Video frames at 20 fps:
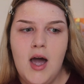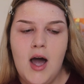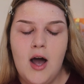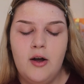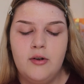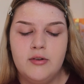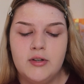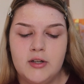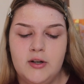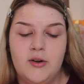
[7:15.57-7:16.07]

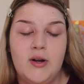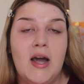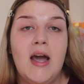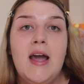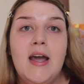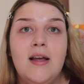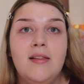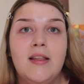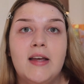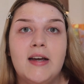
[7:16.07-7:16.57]
I was like,
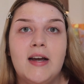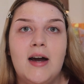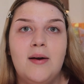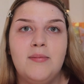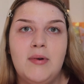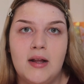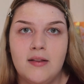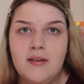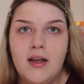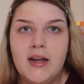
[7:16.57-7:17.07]
okay, like, I'm
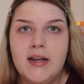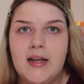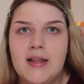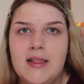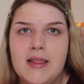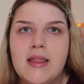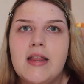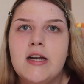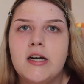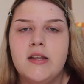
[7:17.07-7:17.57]
not lying. I
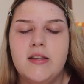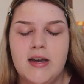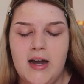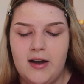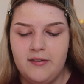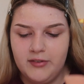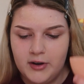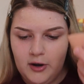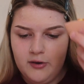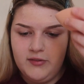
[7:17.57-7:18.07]
literally
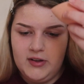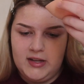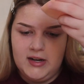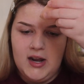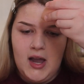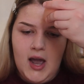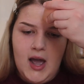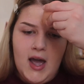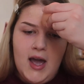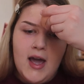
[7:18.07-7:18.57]
have COVID.
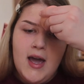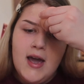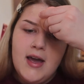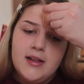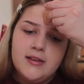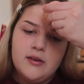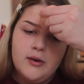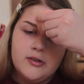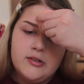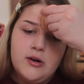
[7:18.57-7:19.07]

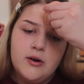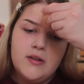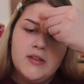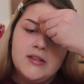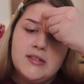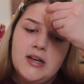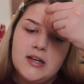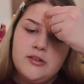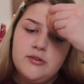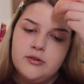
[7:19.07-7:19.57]
And so I showed her
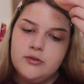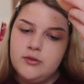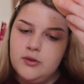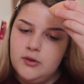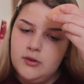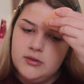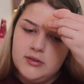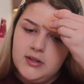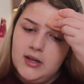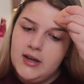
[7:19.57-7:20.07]
the test
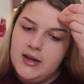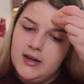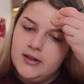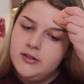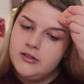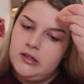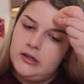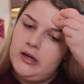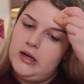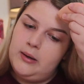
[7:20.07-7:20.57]
results, and
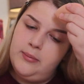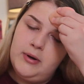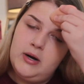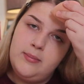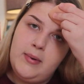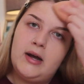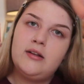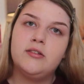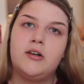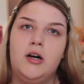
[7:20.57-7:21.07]
she's like, hey, put a
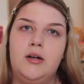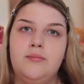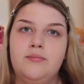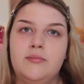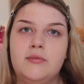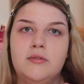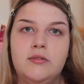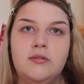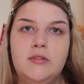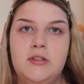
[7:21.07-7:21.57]
mask
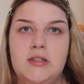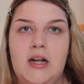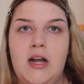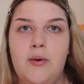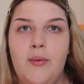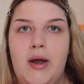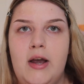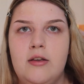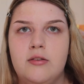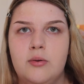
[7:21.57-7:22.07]
on. Stay
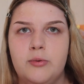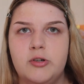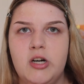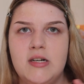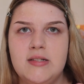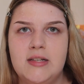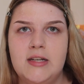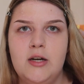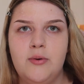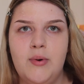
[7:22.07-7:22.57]
away. So we're
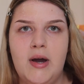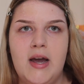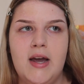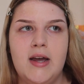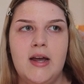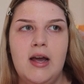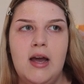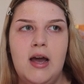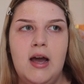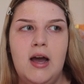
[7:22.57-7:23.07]
trying to stay
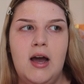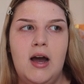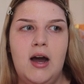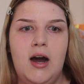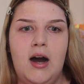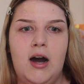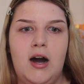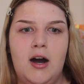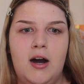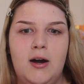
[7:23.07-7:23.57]
away.
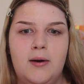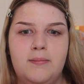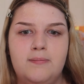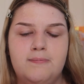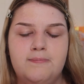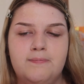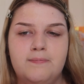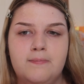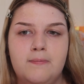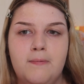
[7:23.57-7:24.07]

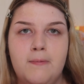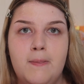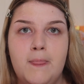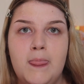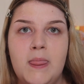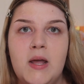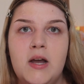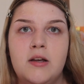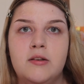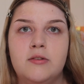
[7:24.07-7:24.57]

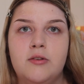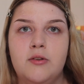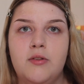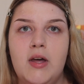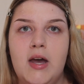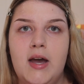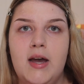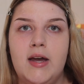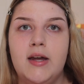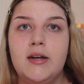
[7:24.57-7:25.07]
So
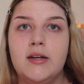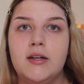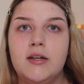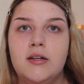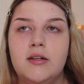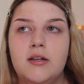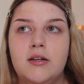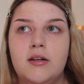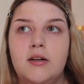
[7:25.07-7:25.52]
then,